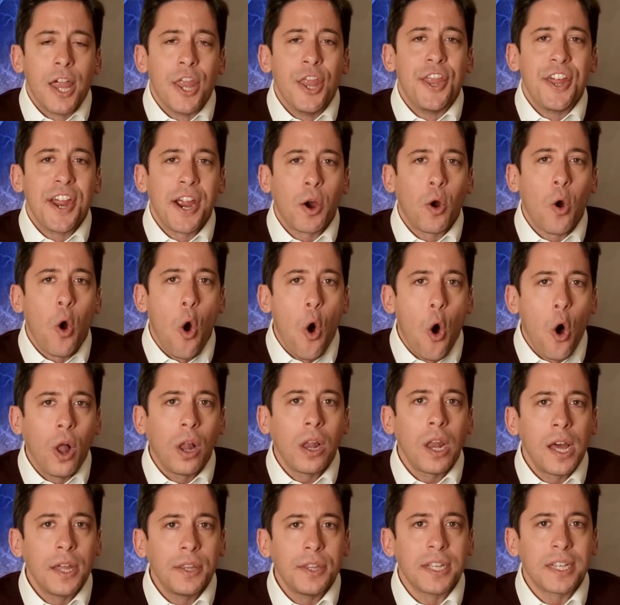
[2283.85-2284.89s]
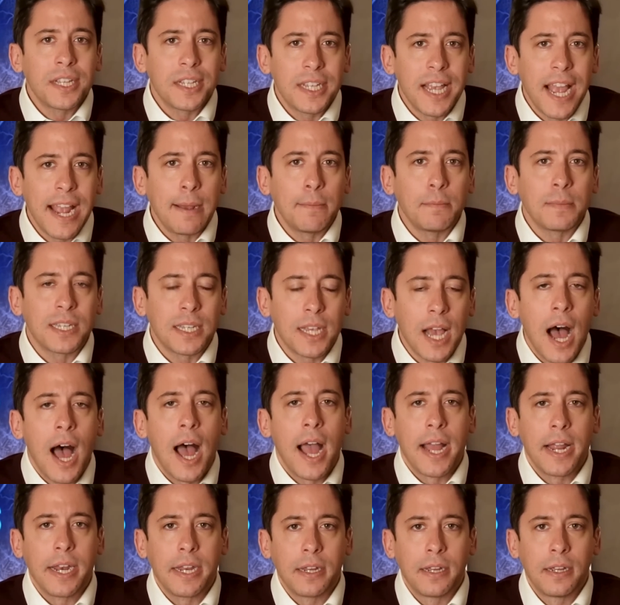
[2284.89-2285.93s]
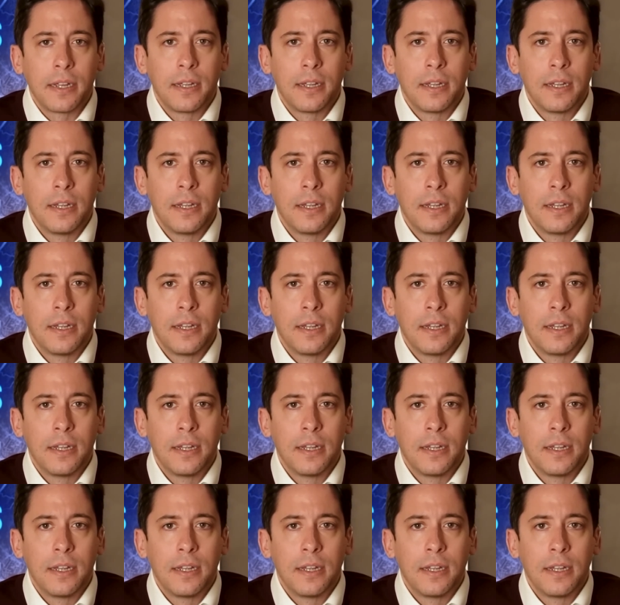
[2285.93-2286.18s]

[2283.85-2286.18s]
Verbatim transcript: they're all on the same side.